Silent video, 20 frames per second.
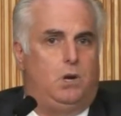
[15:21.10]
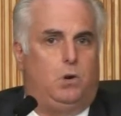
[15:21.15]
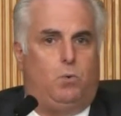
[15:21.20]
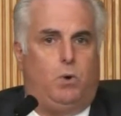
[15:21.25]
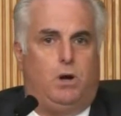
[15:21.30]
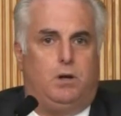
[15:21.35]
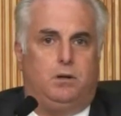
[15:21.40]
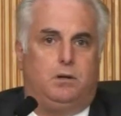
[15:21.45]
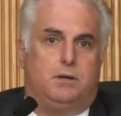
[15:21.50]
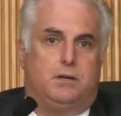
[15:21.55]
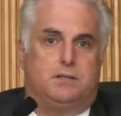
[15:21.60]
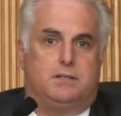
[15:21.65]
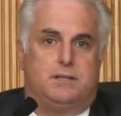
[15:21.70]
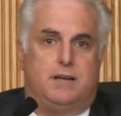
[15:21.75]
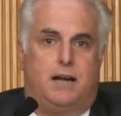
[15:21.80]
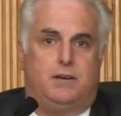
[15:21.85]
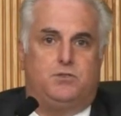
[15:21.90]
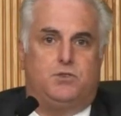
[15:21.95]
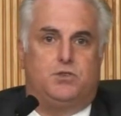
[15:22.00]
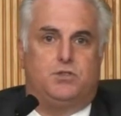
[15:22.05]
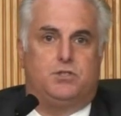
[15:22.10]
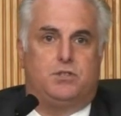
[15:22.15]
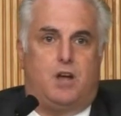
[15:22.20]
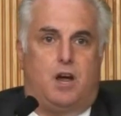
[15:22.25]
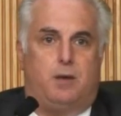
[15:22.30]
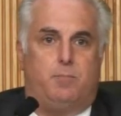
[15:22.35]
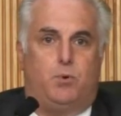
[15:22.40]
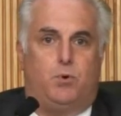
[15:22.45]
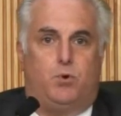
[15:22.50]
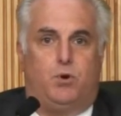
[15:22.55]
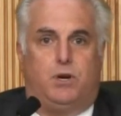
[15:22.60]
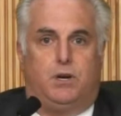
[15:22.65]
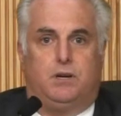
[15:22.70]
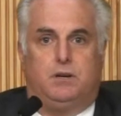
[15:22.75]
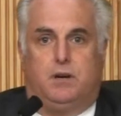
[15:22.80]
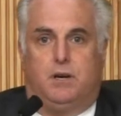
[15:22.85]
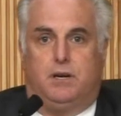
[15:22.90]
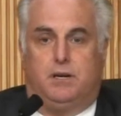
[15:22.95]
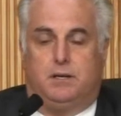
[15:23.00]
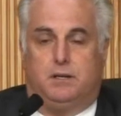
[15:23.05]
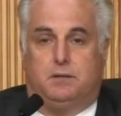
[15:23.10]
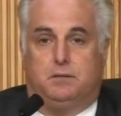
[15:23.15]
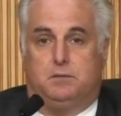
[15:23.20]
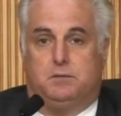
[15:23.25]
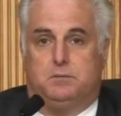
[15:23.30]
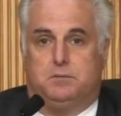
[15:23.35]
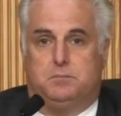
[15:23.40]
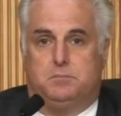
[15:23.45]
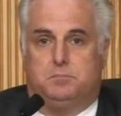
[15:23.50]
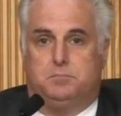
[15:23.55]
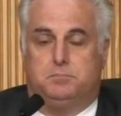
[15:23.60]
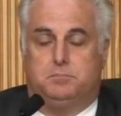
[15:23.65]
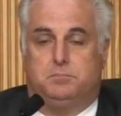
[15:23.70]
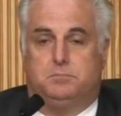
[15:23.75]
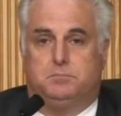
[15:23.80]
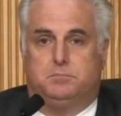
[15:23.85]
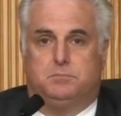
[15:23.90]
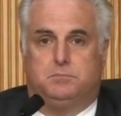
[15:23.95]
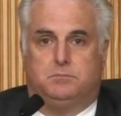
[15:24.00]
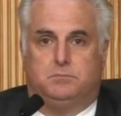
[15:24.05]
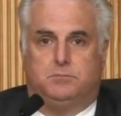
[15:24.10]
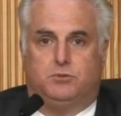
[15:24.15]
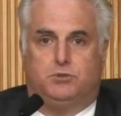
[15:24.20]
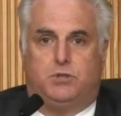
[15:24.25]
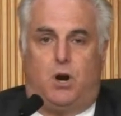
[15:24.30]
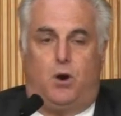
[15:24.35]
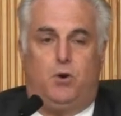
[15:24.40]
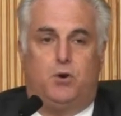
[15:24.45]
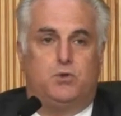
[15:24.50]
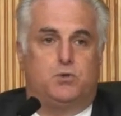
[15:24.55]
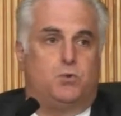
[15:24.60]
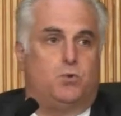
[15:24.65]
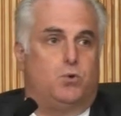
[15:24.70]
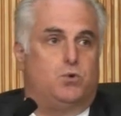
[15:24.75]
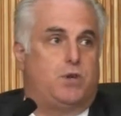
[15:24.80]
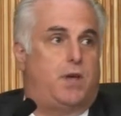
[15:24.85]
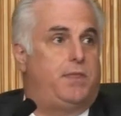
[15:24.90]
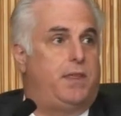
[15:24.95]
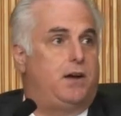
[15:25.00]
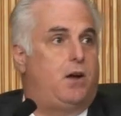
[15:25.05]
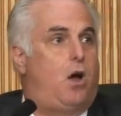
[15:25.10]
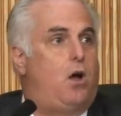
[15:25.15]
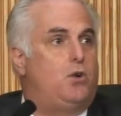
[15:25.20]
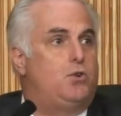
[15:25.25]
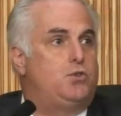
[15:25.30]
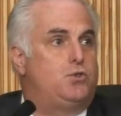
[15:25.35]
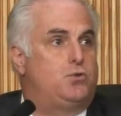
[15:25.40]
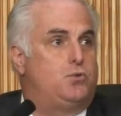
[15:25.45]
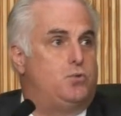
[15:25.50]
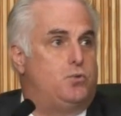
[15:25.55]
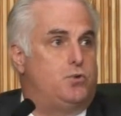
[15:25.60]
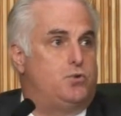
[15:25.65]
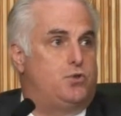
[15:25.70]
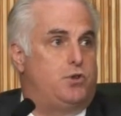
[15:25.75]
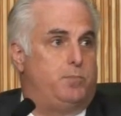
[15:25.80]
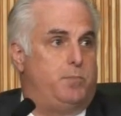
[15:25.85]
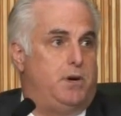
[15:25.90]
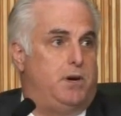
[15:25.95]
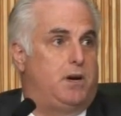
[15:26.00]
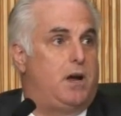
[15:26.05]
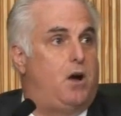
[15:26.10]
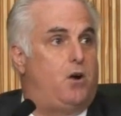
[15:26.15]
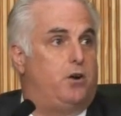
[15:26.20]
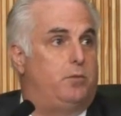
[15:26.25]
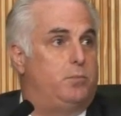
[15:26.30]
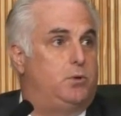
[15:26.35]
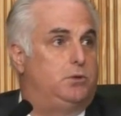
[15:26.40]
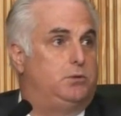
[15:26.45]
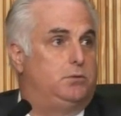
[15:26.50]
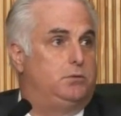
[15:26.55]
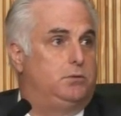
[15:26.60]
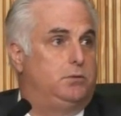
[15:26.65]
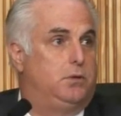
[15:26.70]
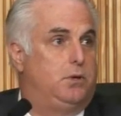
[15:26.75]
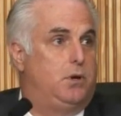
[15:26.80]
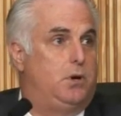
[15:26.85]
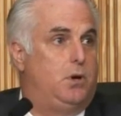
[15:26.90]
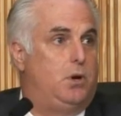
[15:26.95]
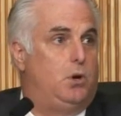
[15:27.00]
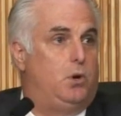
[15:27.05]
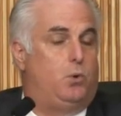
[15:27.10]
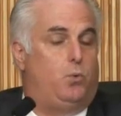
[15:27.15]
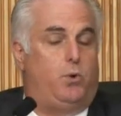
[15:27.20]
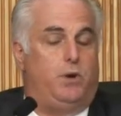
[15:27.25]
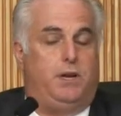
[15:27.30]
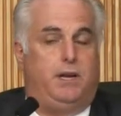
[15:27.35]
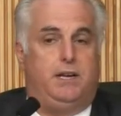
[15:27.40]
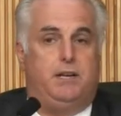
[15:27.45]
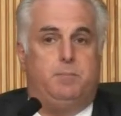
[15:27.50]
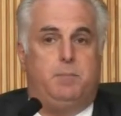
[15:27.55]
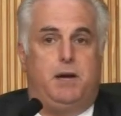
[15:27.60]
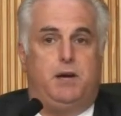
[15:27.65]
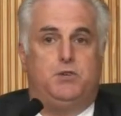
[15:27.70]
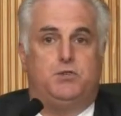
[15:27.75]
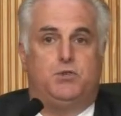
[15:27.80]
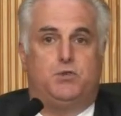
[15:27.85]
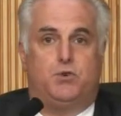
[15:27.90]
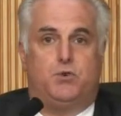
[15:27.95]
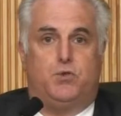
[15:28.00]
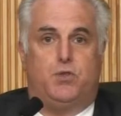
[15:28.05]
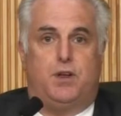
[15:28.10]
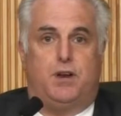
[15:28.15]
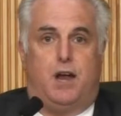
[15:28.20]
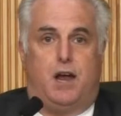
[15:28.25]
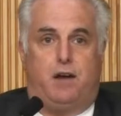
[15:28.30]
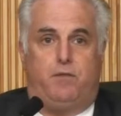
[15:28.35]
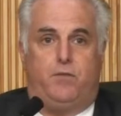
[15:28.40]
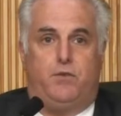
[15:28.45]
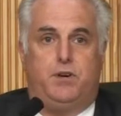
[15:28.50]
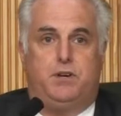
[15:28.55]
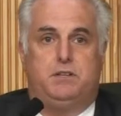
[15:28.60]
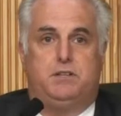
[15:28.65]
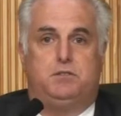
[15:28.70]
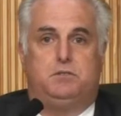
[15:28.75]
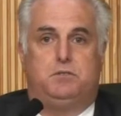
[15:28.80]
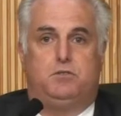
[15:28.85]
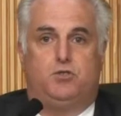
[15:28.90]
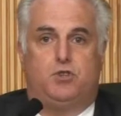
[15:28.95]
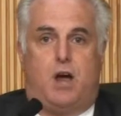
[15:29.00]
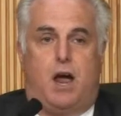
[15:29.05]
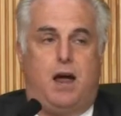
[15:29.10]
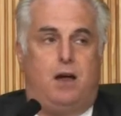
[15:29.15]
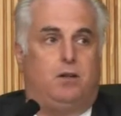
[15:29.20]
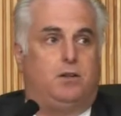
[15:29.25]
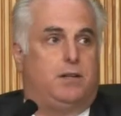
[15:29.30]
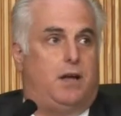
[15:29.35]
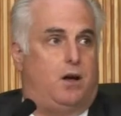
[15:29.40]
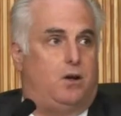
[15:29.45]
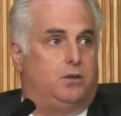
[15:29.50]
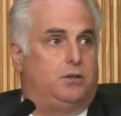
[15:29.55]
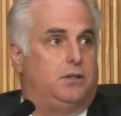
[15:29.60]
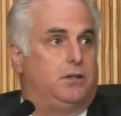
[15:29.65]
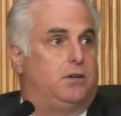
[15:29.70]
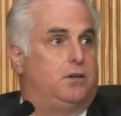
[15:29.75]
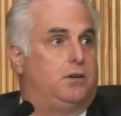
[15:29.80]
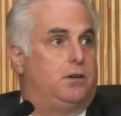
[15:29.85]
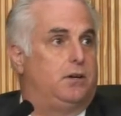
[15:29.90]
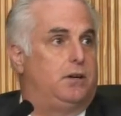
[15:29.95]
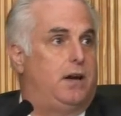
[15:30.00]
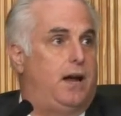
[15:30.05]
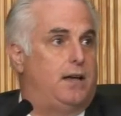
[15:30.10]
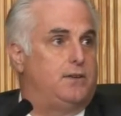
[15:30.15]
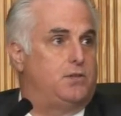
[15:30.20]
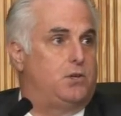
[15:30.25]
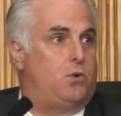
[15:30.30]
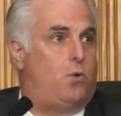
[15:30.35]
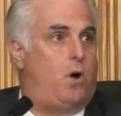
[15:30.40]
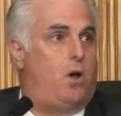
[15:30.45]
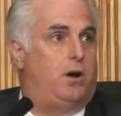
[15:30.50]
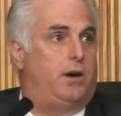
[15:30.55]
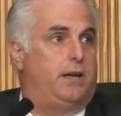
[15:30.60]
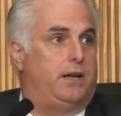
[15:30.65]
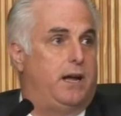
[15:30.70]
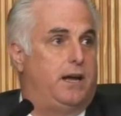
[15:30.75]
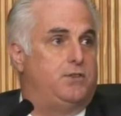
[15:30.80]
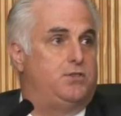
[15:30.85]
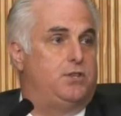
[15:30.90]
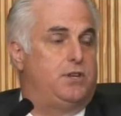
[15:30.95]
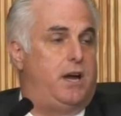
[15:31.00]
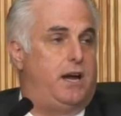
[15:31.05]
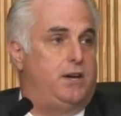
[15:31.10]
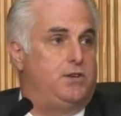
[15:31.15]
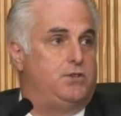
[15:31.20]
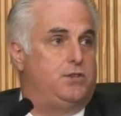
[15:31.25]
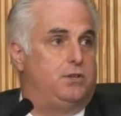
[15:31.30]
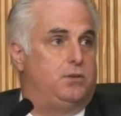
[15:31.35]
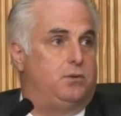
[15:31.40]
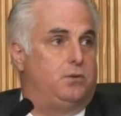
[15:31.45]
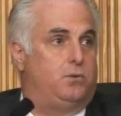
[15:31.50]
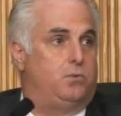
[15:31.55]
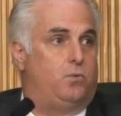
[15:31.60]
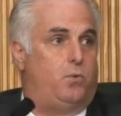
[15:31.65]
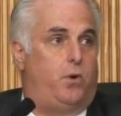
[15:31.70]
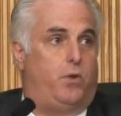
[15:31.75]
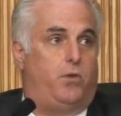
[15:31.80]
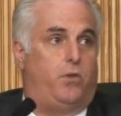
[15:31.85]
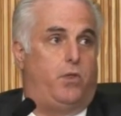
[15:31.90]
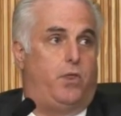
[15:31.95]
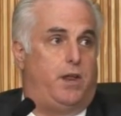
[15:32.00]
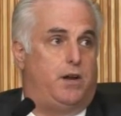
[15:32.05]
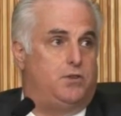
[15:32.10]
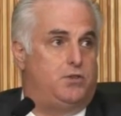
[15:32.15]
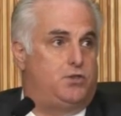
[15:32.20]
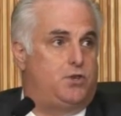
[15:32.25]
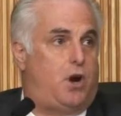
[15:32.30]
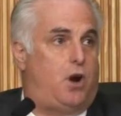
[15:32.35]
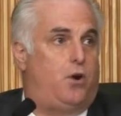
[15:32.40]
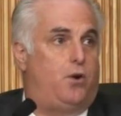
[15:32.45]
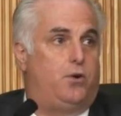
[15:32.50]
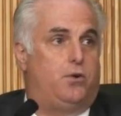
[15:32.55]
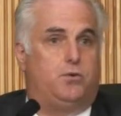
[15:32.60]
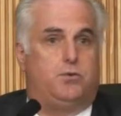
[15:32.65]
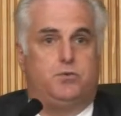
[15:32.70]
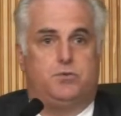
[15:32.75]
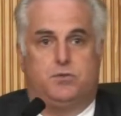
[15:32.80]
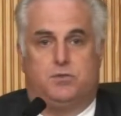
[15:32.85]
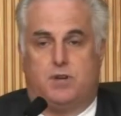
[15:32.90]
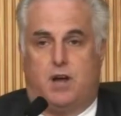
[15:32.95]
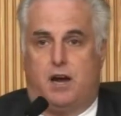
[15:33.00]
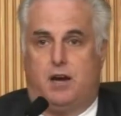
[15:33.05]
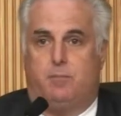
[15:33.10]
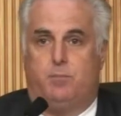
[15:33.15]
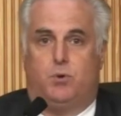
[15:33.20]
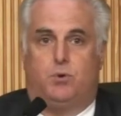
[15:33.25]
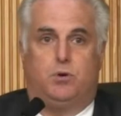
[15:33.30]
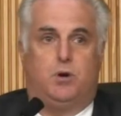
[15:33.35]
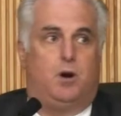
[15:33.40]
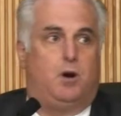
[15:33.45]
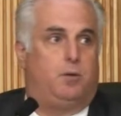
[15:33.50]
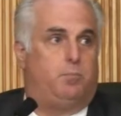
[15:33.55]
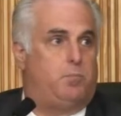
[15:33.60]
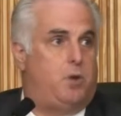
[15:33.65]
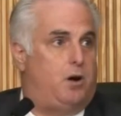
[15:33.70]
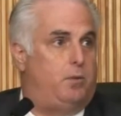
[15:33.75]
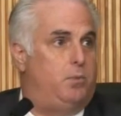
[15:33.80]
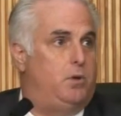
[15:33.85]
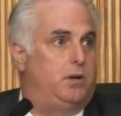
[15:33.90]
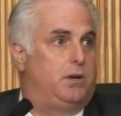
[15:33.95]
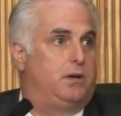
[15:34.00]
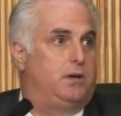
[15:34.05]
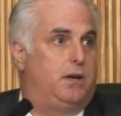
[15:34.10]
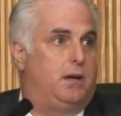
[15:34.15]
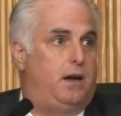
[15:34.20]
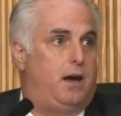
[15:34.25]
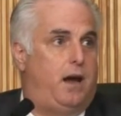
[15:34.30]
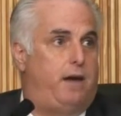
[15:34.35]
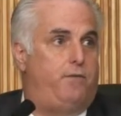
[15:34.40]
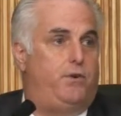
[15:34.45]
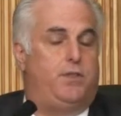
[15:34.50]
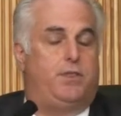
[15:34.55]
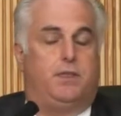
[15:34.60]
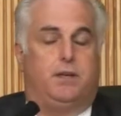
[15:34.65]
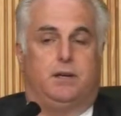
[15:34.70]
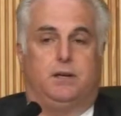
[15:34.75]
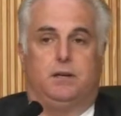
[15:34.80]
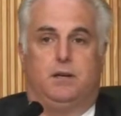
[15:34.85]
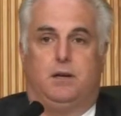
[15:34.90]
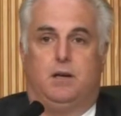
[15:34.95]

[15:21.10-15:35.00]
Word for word: Well, it's not just cyber and charter schools. I think all schools should be accountable. We need to make sure that every child out there has a quality education, whether that's charter, cyber, public, everything.